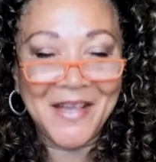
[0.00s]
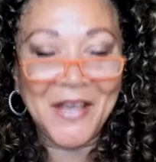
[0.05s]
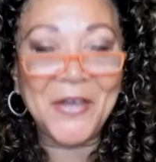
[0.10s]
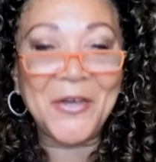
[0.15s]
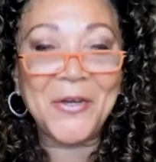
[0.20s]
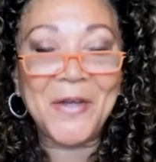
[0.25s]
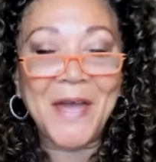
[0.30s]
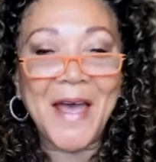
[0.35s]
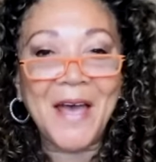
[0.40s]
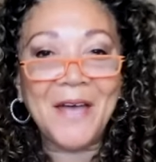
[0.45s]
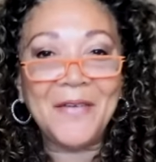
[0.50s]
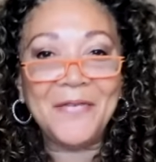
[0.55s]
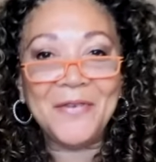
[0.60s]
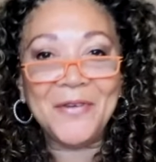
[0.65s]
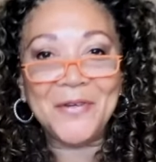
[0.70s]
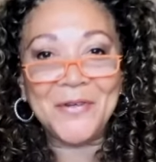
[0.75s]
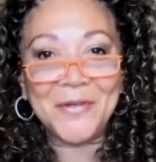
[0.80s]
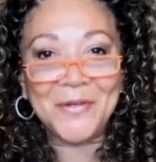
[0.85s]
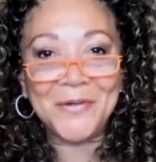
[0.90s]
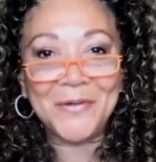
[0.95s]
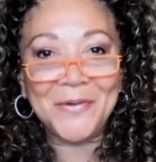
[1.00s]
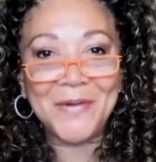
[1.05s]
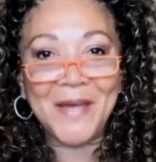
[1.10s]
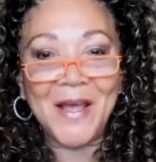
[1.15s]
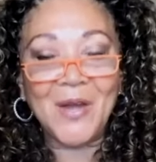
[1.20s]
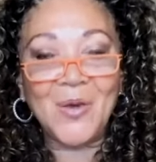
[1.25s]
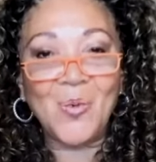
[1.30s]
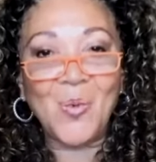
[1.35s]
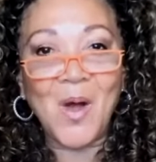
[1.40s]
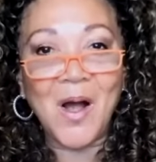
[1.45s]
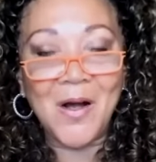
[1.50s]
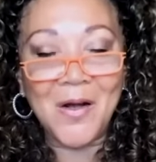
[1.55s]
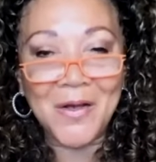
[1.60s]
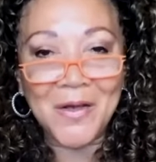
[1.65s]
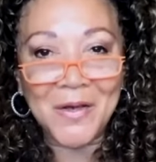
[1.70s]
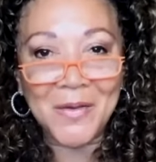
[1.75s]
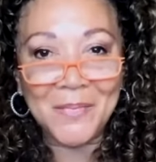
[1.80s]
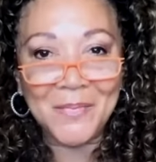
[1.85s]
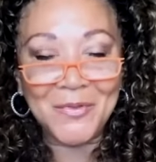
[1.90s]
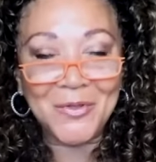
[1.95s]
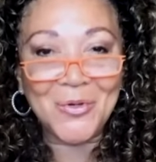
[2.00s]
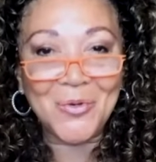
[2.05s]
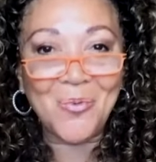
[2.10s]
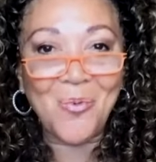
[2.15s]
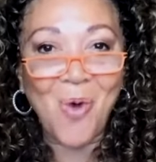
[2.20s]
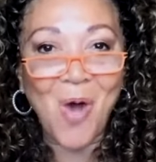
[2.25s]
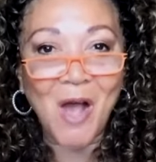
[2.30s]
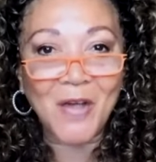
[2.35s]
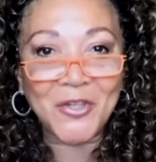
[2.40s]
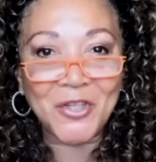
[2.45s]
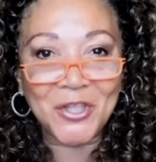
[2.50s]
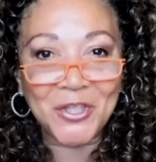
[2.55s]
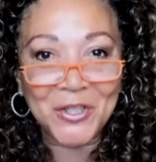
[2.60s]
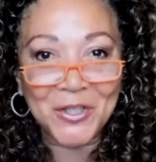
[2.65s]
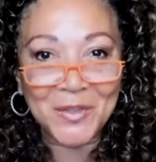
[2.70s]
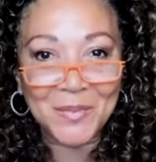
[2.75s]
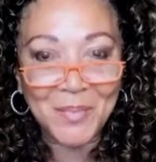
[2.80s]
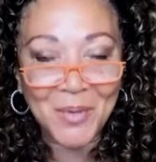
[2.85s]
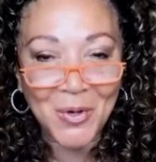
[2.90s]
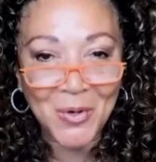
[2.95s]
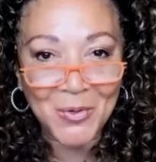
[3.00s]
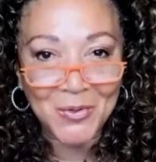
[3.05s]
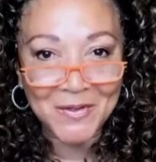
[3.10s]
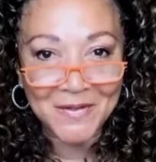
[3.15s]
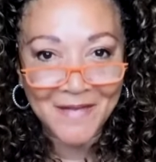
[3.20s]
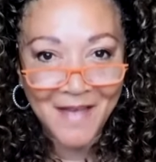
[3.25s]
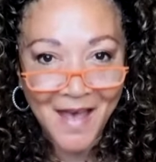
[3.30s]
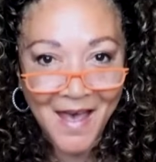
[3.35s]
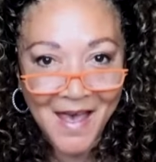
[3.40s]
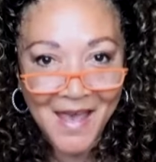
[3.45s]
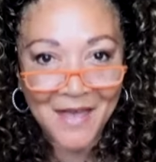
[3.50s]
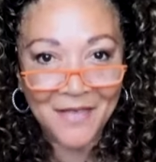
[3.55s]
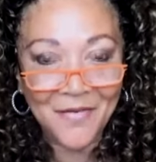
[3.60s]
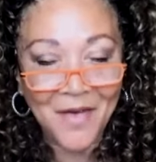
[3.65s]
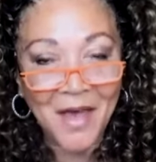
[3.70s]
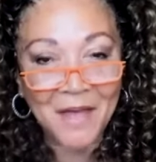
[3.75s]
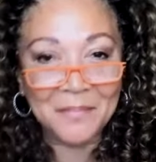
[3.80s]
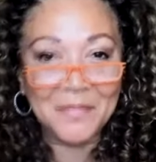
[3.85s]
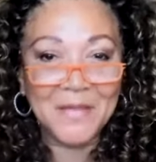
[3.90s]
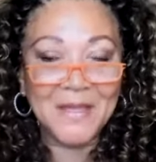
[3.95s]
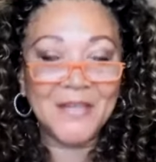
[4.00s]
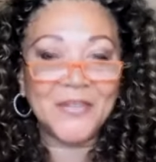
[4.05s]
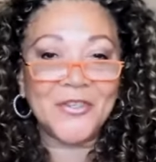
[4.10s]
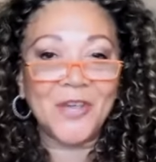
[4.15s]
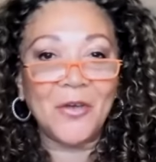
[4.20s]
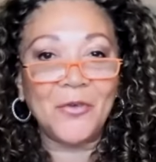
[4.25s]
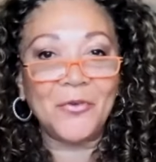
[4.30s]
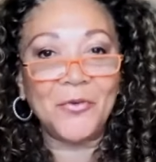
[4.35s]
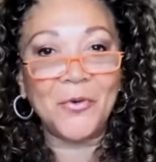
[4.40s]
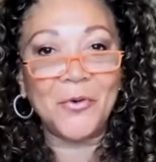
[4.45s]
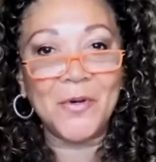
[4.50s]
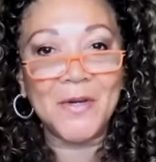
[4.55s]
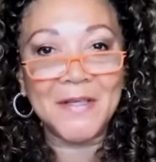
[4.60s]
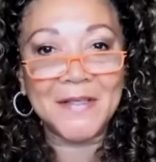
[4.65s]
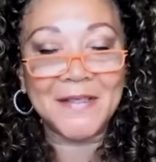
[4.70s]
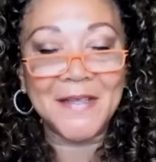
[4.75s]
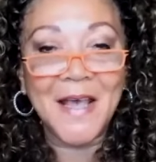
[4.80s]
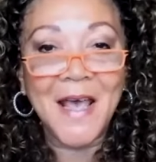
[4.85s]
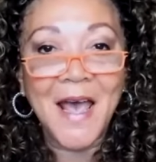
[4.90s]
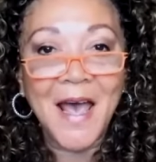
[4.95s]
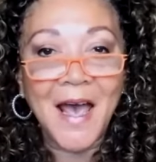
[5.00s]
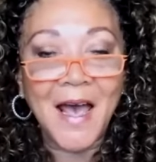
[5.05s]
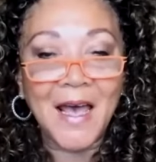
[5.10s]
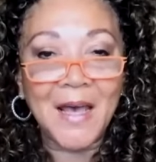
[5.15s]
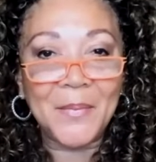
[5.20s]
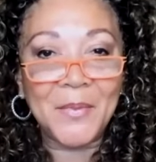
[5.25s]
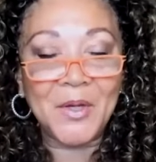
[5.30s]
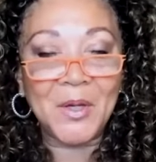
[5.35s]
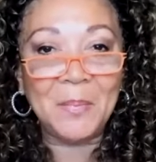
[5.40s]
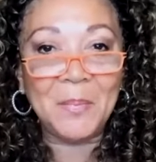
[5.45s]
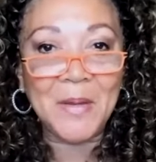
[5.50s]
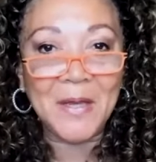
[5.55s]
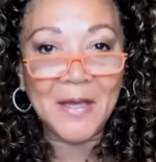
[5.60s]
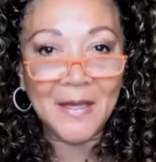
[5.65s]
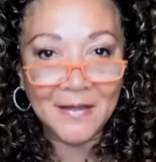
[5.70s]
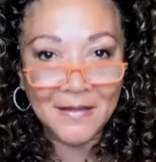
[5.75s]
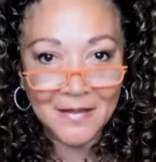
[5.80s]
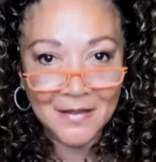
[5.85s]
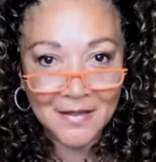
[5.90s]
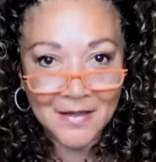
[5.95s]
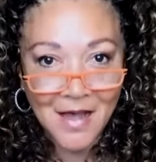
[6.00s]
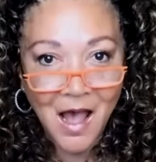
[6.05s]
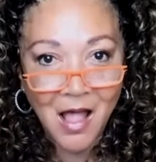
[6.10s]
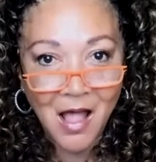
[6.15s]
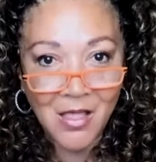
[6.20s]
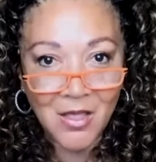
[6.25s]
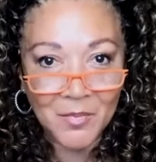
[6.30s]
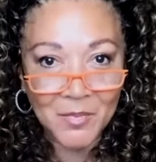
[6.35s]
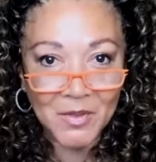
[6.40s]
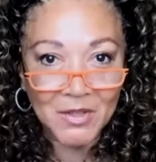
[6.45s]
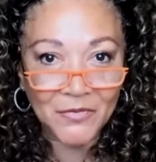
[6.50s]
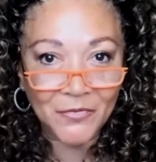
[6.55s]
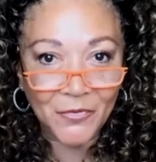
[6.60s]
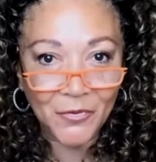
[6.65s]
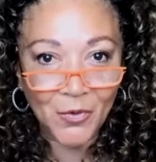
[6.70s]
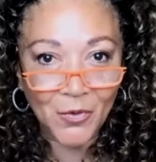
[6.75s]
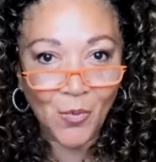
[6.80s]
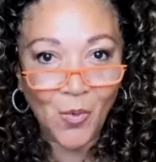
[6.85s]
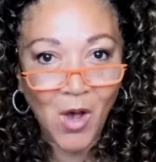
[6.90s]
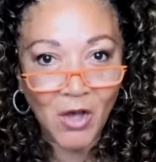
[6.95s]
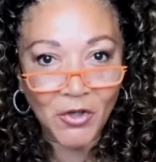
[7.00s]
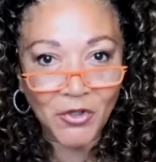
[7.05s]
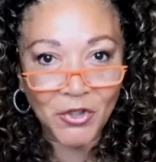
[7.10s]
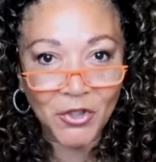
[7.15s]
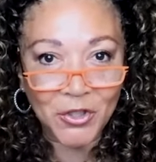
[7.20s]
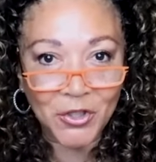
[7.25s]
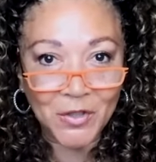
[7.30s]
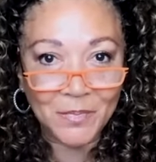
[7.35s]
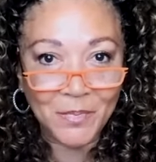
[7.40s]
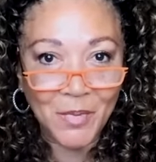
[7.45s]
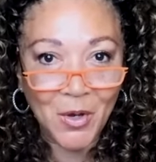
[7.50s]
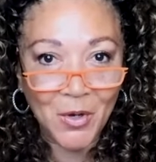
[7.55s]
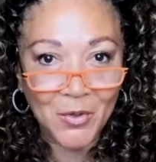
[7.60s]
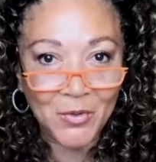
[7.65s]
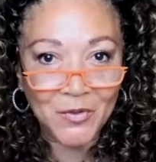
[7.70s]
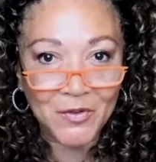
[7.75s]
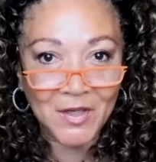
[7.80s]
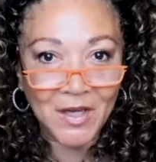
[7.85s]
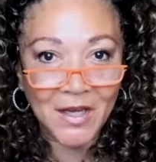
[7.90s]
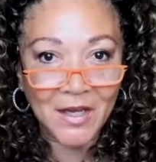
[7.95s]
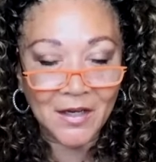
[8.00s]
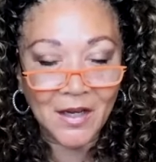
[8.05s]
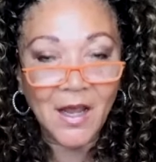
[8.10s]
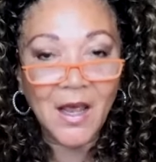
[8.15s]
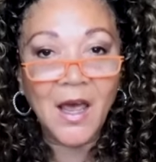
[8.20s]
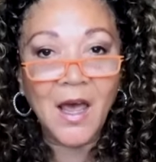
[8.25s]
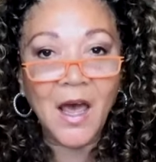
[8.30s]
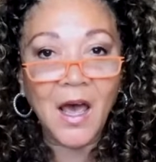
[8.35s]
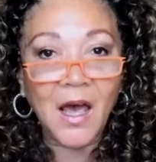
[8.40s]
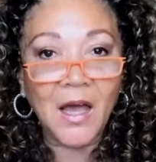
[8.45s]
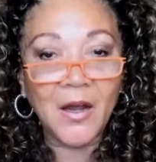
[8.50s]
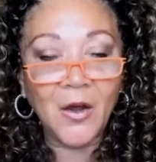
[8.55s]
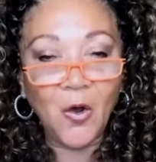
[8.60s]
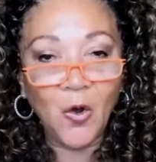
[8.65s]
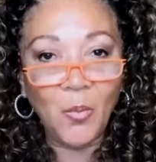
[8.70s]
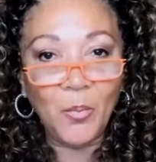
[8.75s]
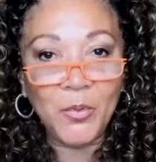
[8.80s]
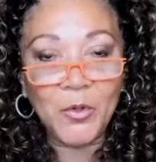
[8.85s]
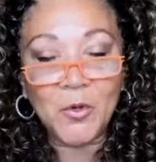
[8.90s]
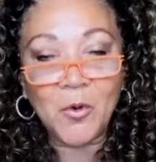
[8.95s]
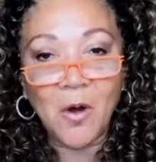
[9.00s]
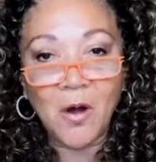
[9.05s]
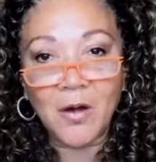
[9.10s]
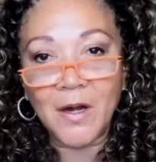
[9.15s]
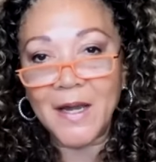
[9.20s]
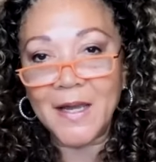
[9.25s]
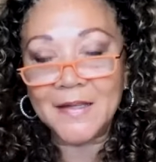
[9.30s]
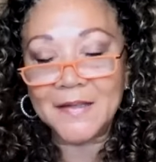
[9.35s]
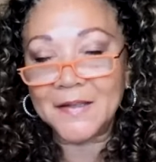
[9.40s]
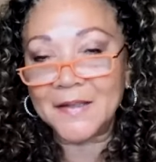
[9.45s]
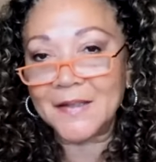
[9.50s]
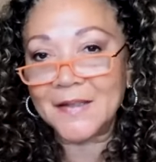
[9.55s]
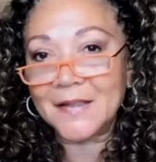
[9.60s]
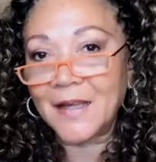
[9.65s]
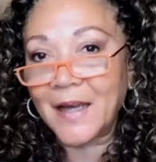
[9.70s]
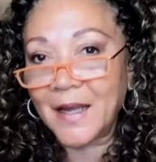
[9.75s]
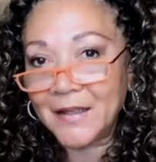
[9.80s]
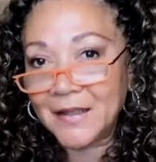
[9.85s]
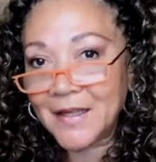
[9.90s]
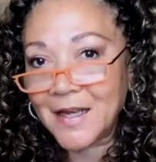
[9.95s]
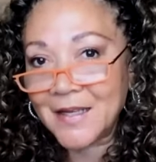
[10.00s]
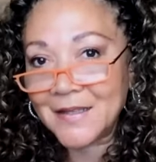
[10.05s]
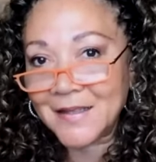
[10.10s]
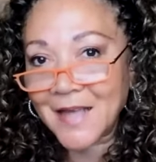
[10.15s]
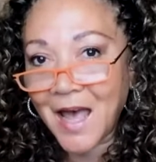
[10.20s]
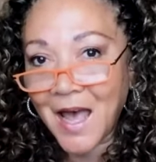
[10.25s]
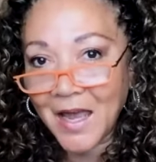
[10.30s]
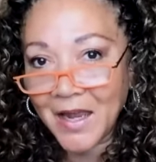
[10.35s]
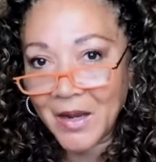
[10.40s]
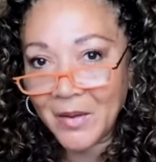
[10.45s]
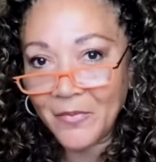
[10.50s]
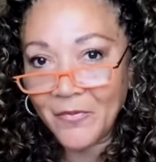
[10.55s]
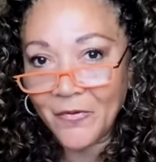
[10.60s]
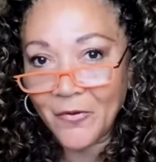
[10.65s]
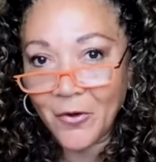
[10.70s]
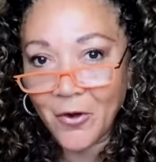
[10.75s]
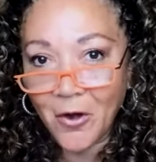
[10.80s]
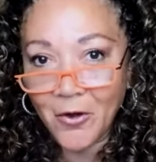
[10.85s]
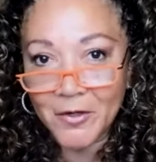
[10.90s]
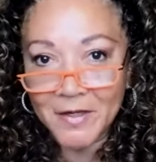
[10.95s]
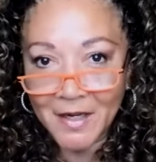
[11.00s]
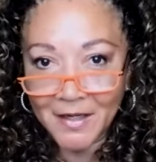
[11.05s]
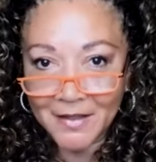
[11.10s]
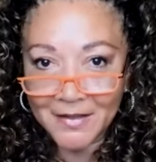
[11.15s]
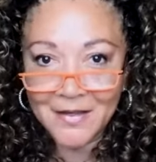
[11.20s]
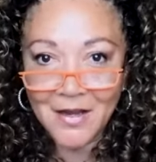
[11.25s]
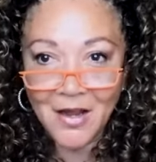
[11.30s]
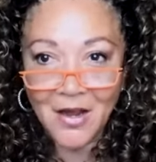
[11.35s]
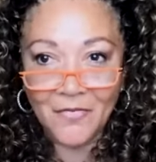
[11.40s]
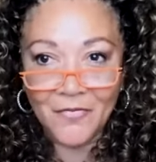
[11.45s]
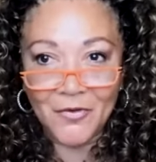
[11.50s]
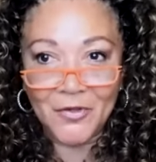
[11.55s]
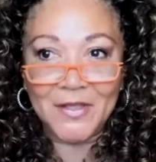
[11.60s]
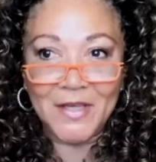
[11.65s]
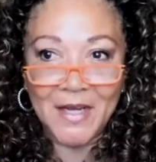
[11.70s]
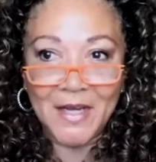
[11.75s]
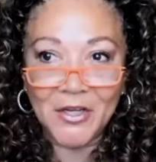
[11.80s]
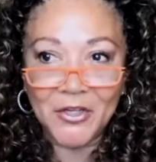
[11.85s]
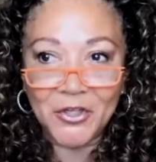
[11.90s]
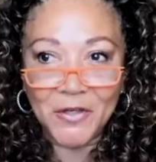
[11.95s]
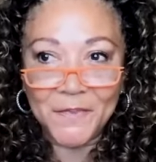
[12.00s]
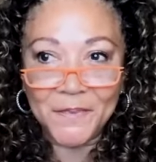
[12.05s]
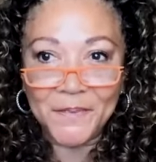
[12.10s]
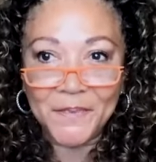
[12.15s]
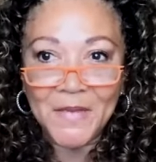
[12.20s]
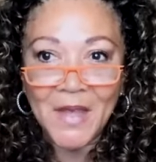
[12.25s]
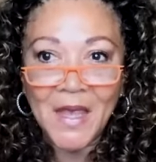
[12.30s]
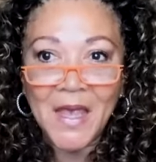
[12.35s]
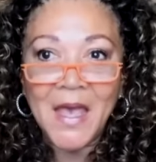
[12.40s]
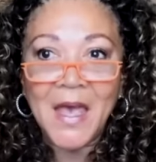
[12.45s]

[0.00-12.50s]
Good afternoon and welcome to Washington Post Live. I'm Michele Norris. I'm an opinion columnist for the Washington Post, and I hope you are as excited as I am for our next conversation.